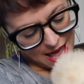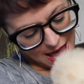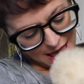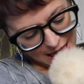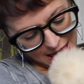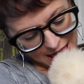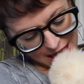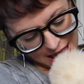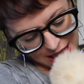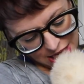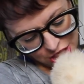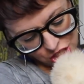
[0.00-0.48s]

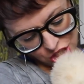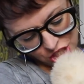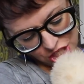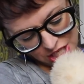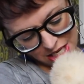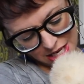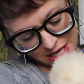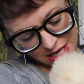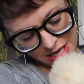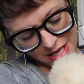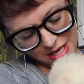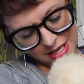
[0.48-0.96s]
and
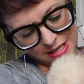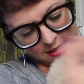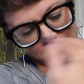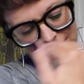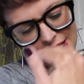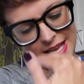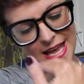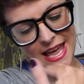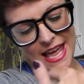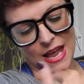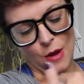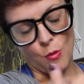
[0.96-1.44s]
she is
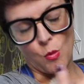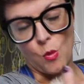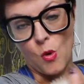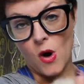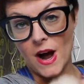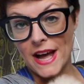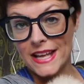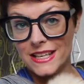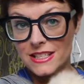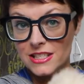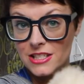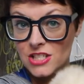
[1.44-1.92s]
a
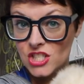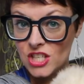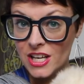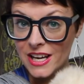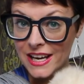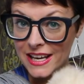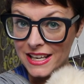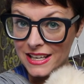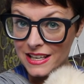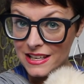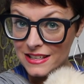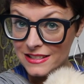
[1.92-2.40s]
white
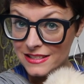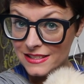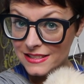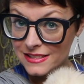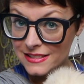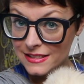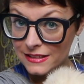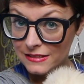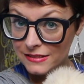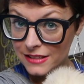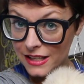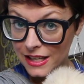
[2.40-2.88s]
Chinese
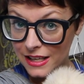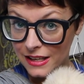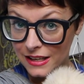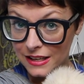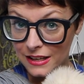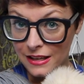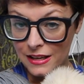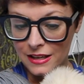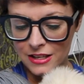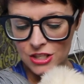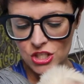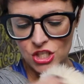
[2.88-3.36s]

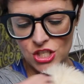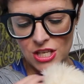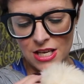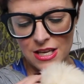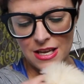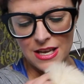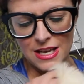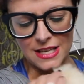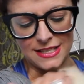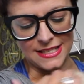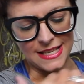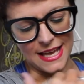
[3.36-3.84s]
Silkie.
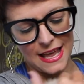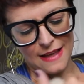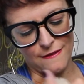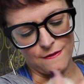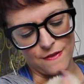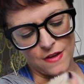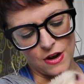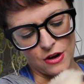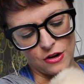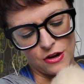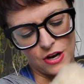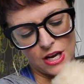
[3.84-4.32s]
She is a
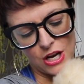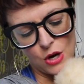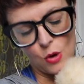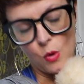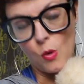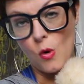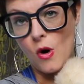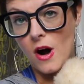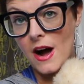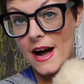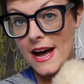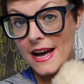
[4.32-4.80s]
very
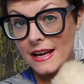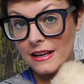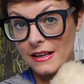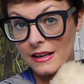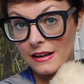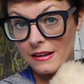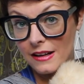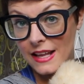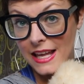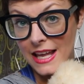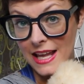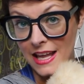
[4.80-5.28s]
quiet
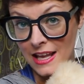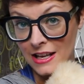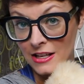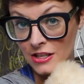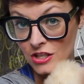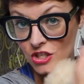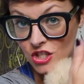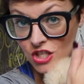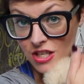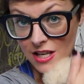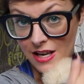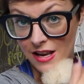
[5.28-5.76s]
little hen.
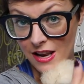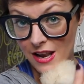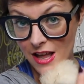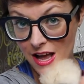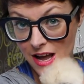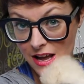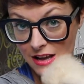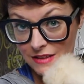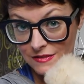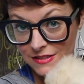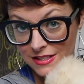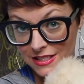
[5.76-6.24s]
She
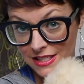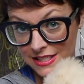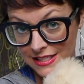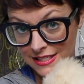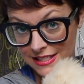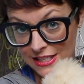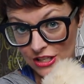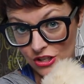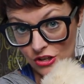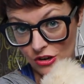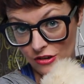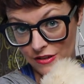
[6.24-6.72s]
loves to
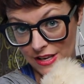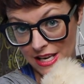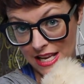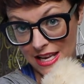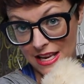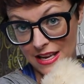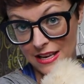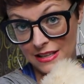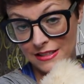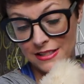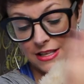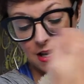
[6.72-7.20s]
sit on
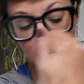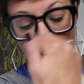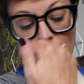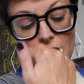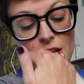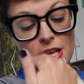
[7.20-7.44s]
these.